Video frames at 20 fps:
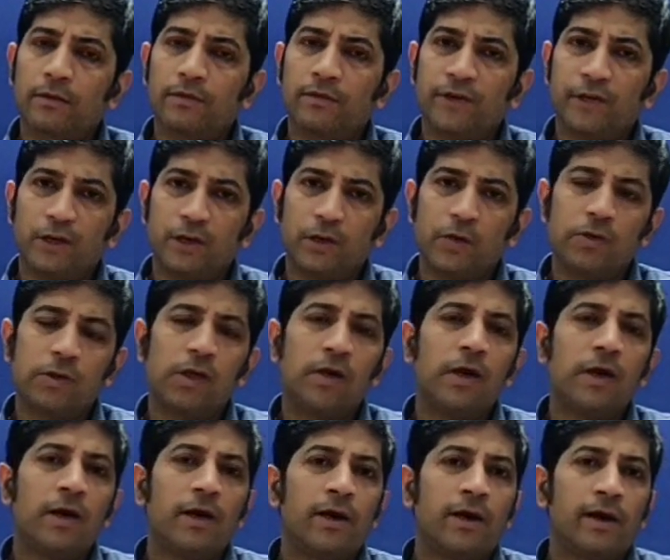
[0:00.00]
videos
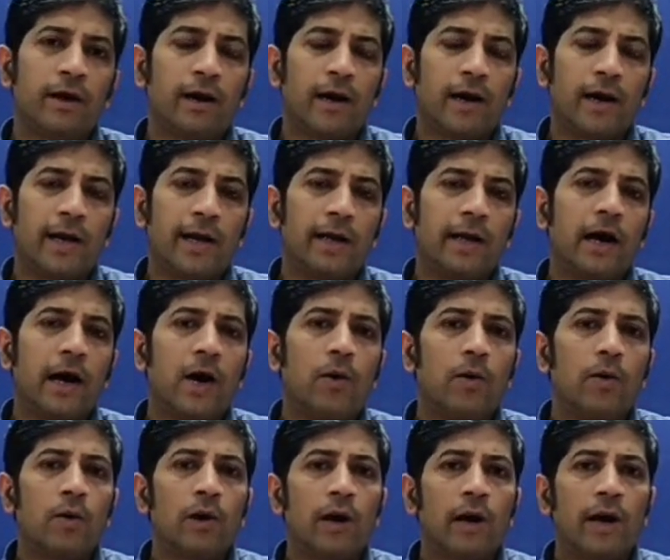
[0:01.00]
regarding
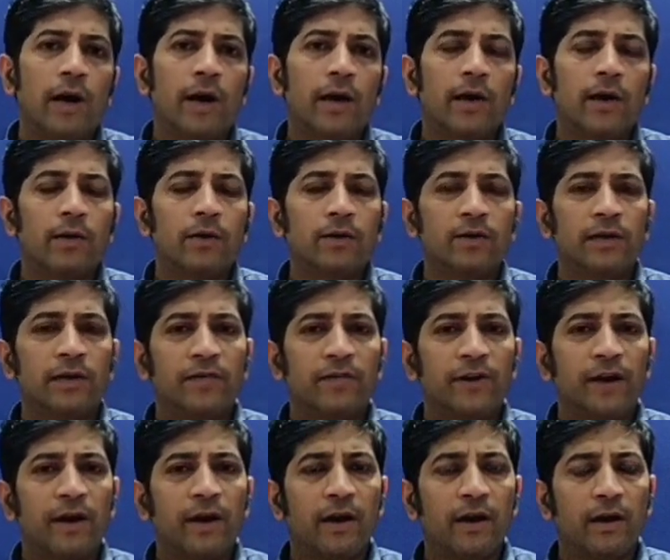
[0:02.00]
how to conduct yourself
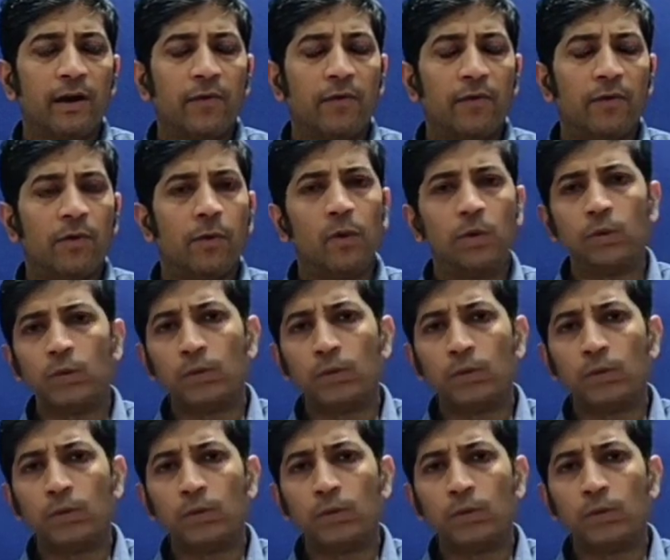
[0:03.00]
in an interview,